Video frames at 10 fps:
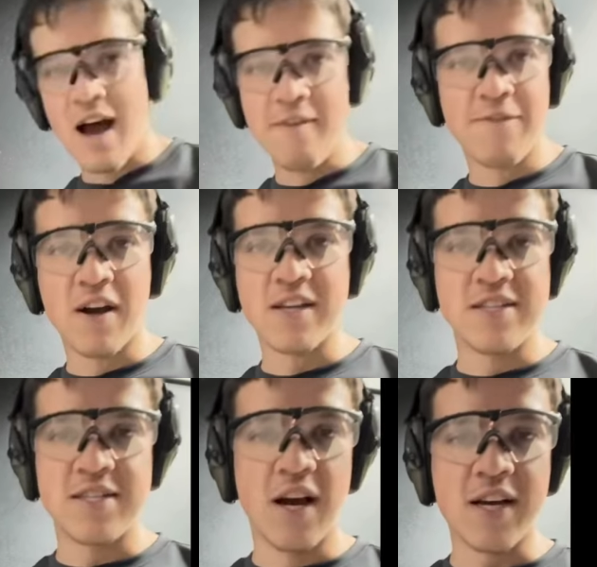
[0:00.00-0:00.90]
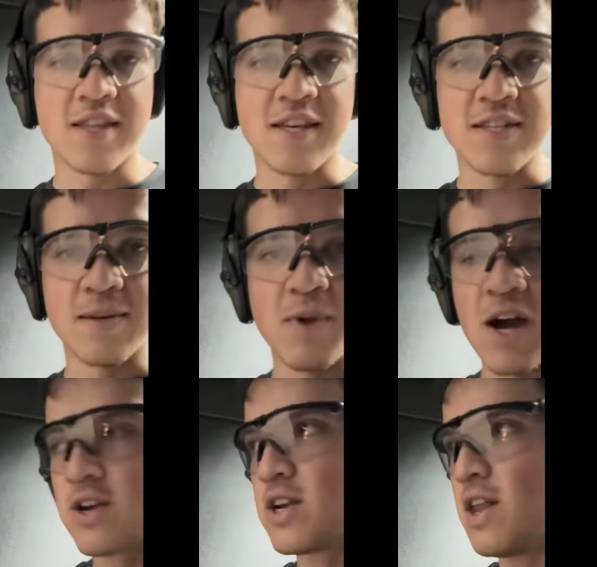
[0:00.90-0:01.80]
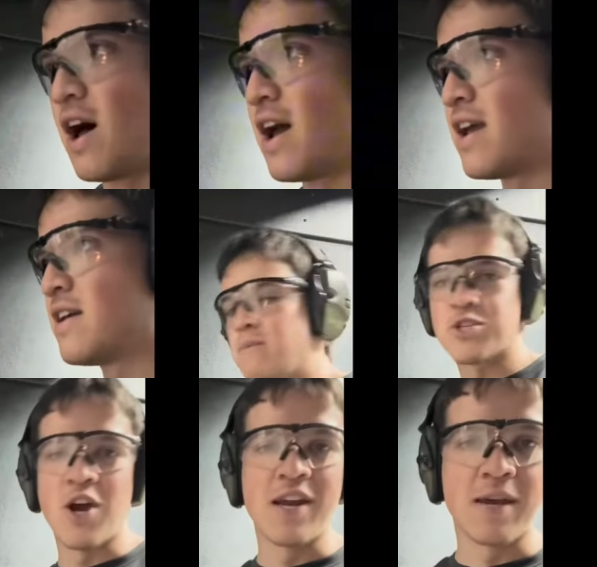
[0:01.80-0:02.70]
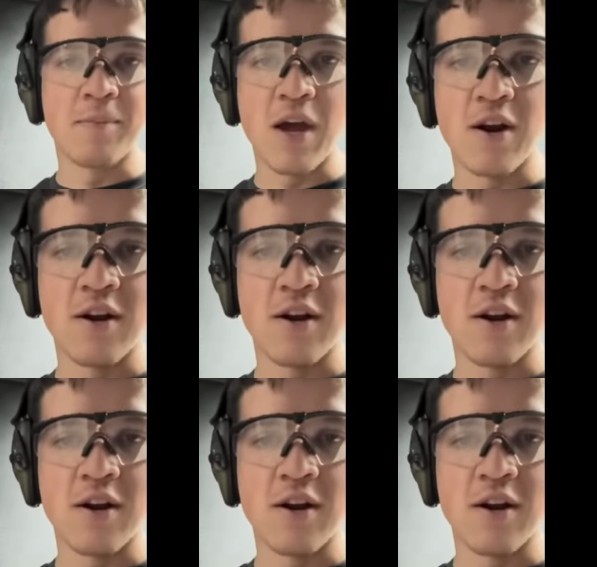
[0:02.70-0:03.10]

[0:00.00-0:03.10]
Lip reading: fucking suck at this, I'm not gonna lie. I'm trying to get better.